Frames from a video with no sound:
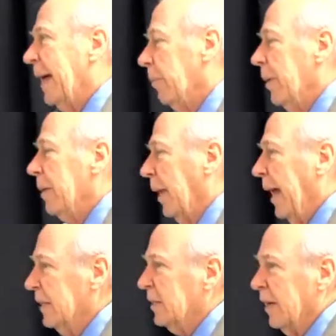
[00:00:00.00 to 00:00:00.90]
be
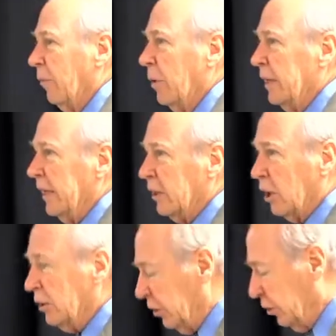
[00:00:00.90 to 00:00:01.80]
blessed. Everyone that
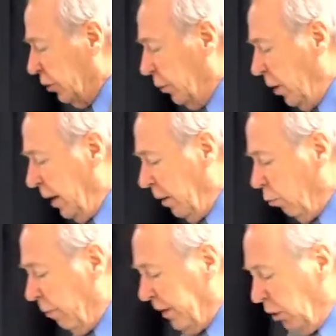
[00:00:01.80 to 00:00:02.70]
curses you
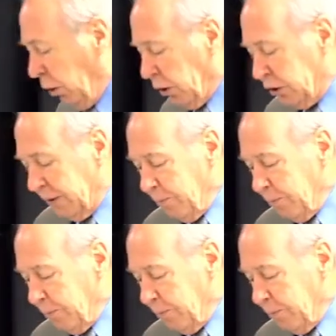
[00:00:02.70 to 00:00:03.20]
will be cursed.